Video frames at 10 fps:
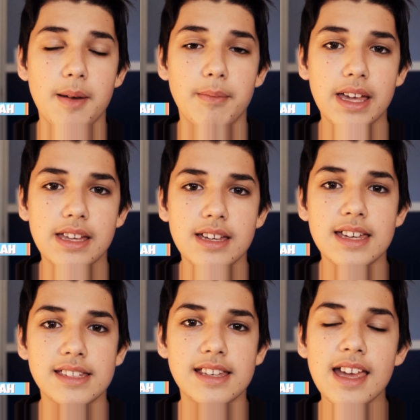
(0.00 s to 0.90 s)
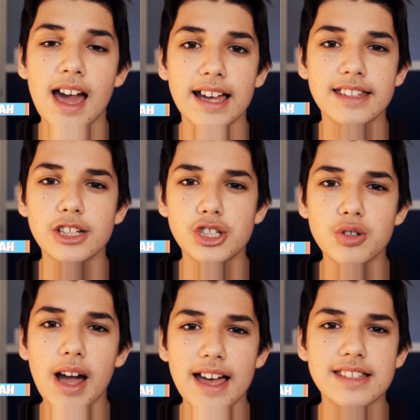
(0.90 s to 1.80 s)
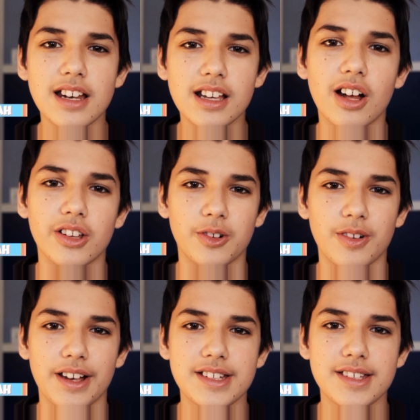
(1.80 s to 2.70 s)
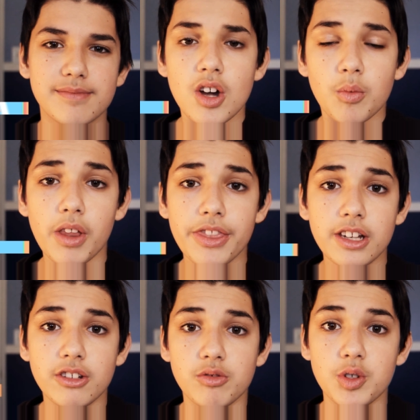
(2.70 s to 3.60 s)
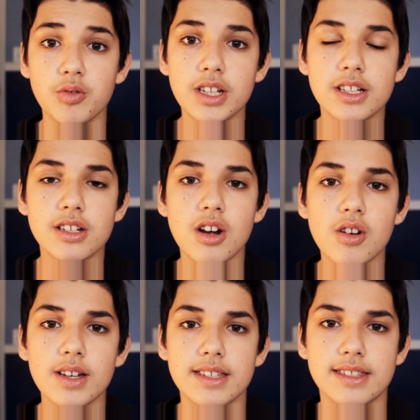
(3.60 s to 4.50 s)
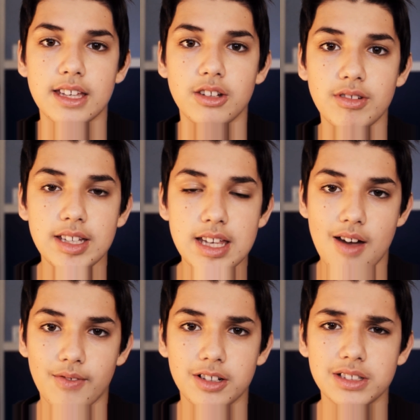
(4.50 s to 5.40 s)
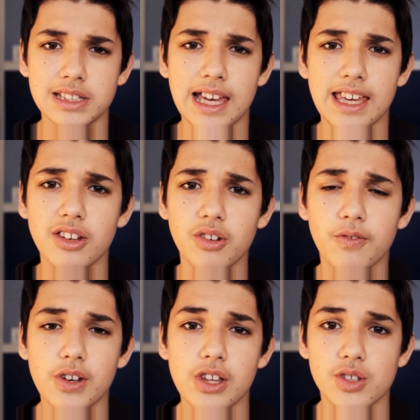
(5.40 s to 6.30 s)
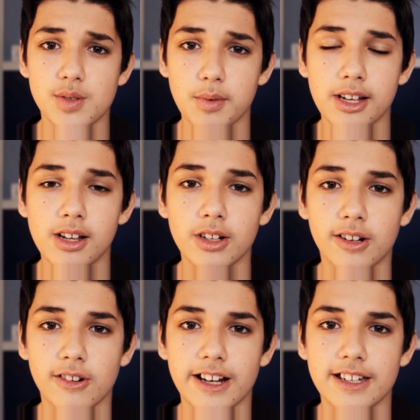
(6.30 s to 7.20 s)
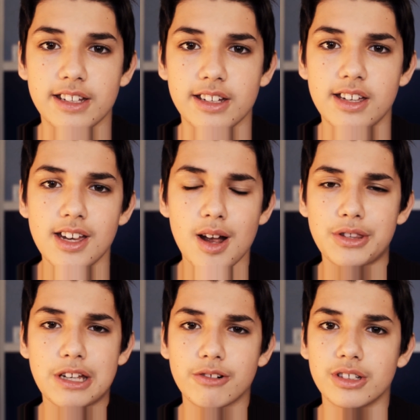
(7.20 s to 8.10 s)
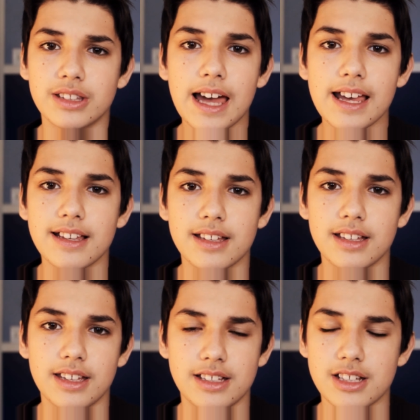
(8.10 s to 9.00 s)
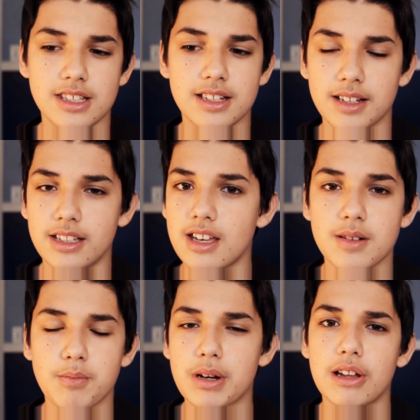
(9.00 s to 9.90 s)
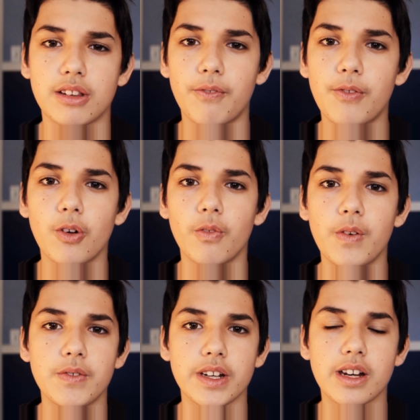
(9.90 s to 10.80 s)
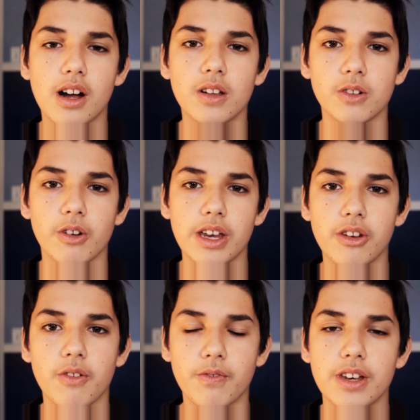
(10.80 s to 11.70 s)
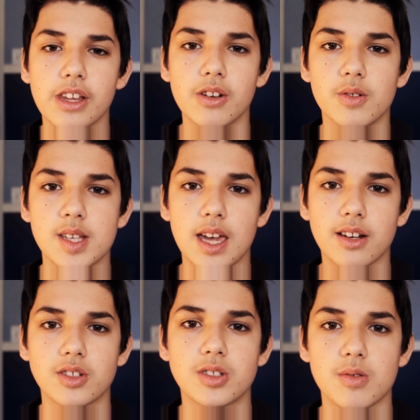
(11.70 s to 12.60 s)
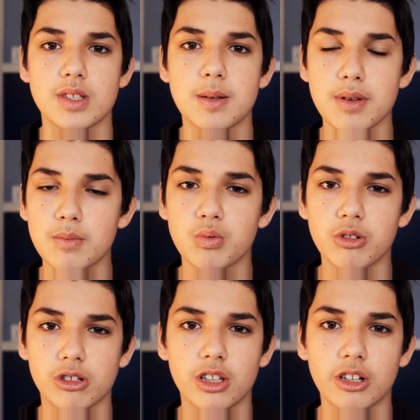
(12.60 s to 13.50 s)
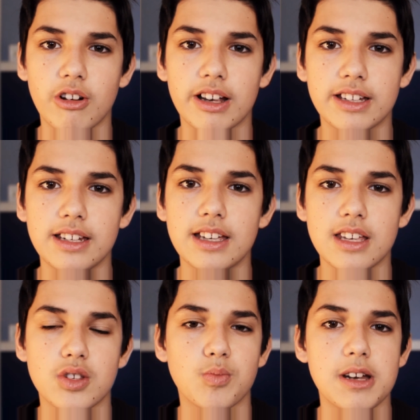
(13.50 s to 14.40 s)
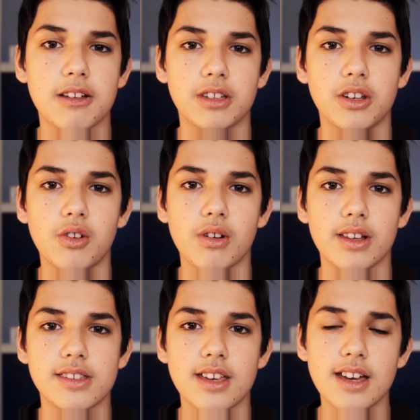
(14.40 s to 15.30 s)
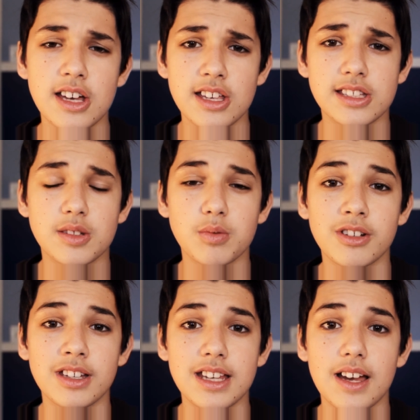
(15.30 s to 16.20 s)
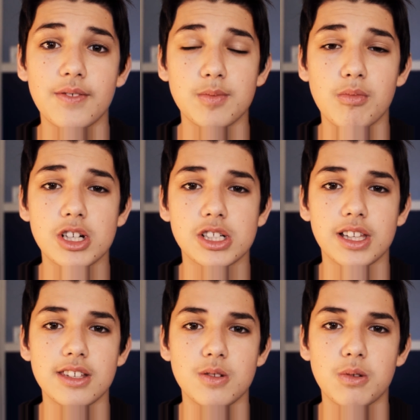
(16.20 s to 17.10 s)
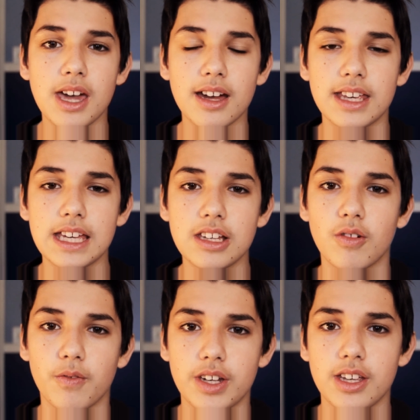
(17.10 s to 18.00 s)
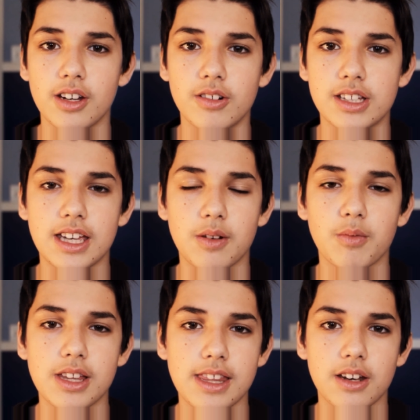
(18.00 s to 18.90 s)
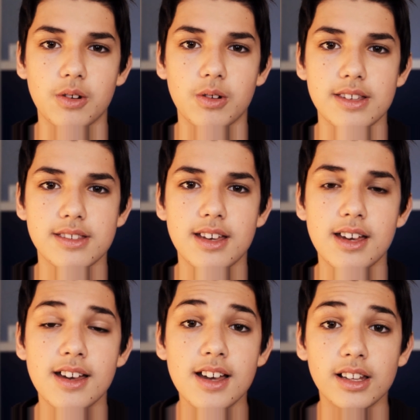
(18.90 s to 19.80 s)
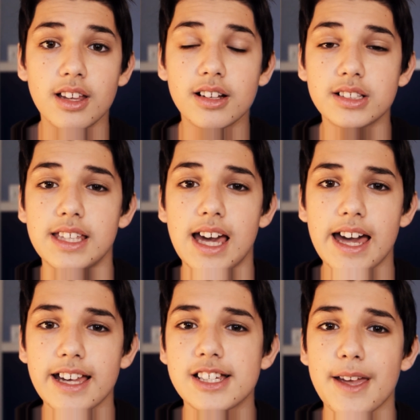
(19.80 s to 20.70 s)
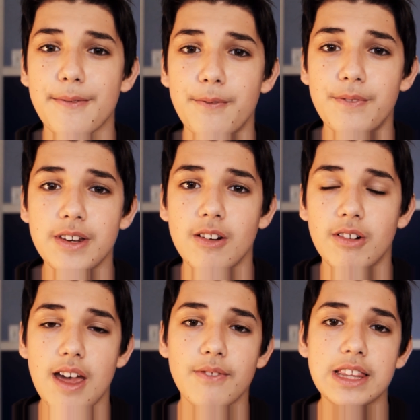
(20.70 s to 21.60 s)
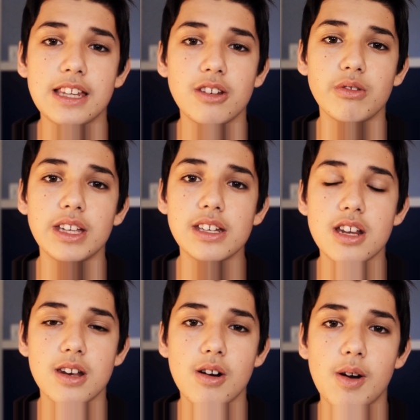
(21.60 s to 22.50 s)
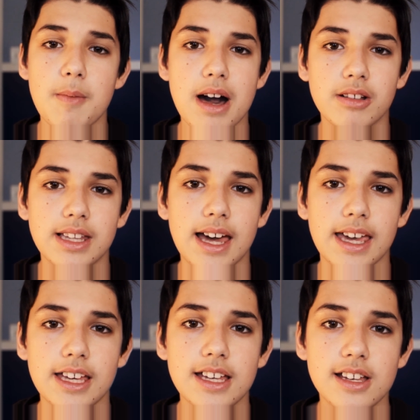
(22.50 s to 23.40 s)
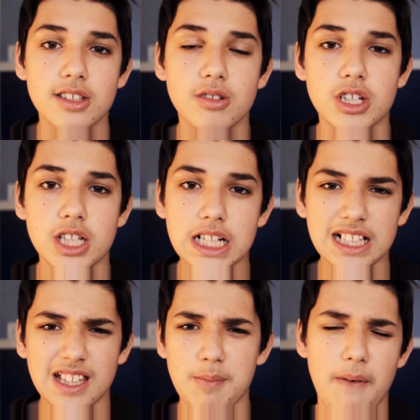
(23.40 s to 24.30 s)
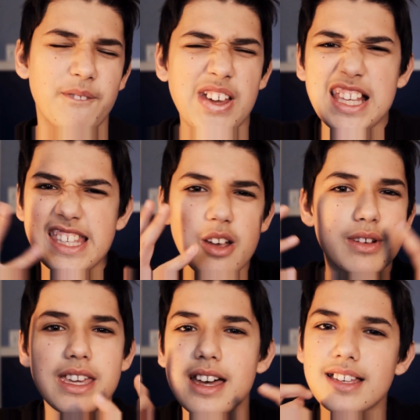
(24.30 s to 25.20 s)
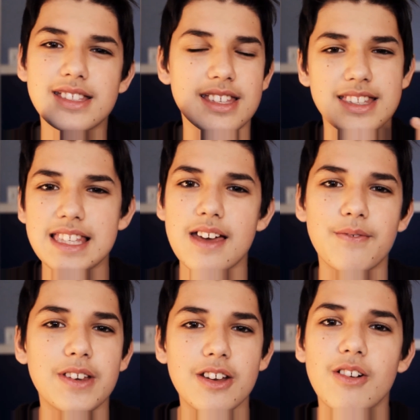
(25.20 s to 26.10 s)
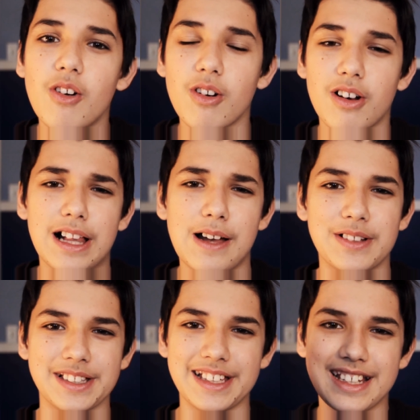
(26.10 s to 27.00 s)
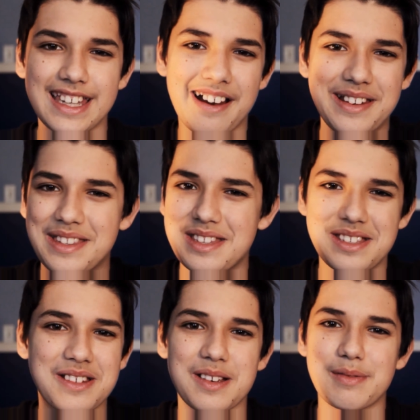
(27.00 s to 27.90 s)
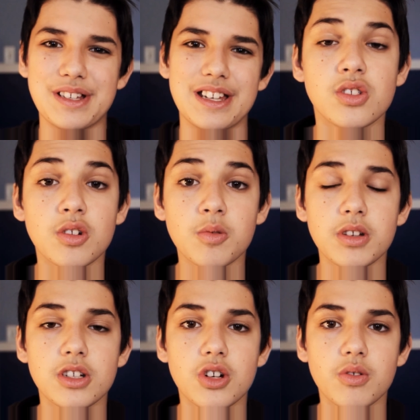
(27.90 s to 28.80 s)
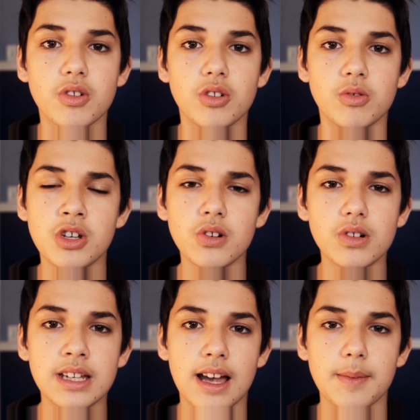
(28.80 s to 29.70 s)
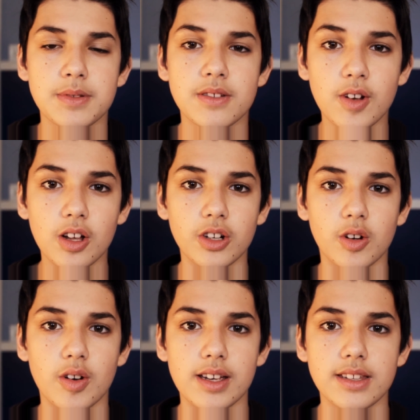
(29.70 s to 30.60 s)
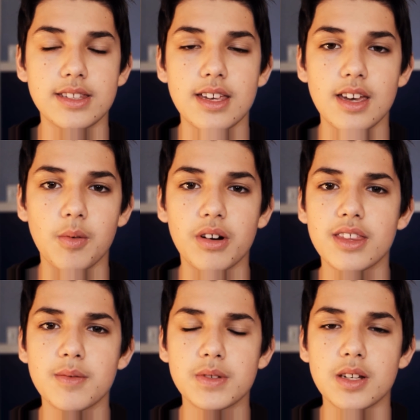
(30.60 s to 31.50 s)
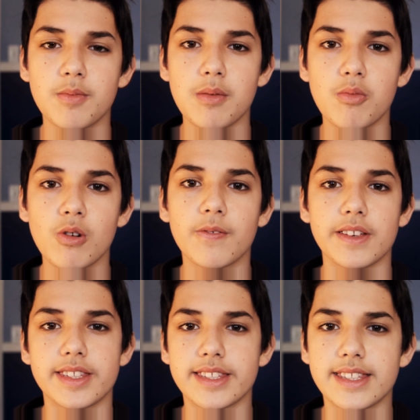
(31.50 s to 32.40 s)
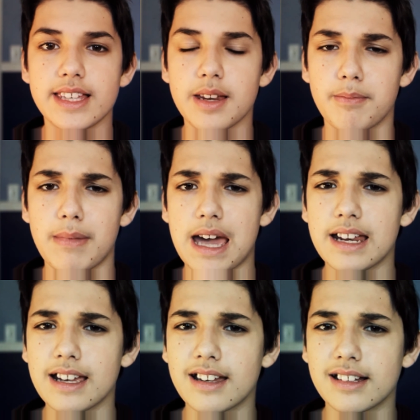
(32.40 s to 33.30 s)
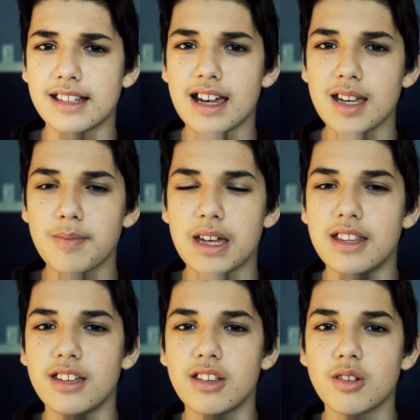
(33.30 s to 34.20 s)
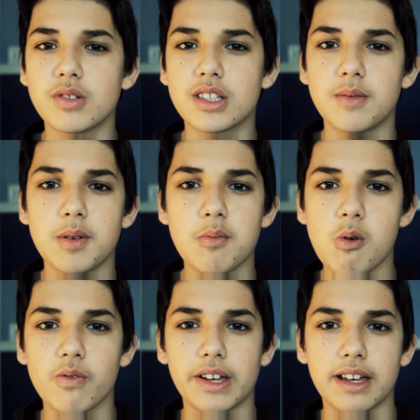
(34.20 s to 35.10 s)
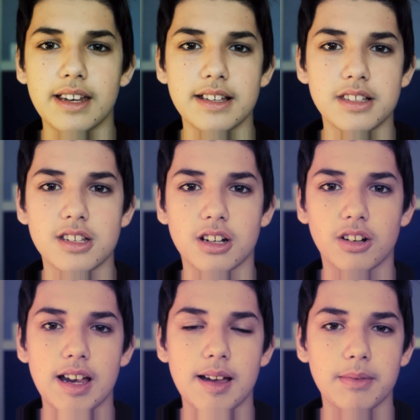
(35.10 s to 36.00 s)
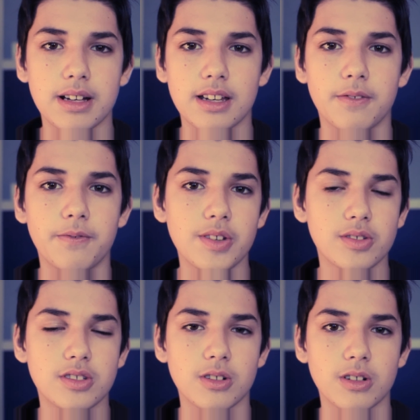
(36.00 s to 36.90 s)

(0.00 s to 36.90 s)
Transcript: Micah, and today I teach you guys how to color correct. One thing you do need to know is that you need to have good light in your videos when color correcting. Without good light, it just doesn't bring out the full vivid color in your videos, and also sometimes when you're color correcting, it does bring out the noise. So that's why you need to have as much light as you can in your video to get rid of that noise. Luckily, I actually have a video on everything you need to know about light, so just click on my face areas to see that video, or I'll have a link down in the description. So I'm going to be showing you two types of color grades. One of them is going to be more of a cinematic type, and the other one's going to be more of like an Instagram kind of filter.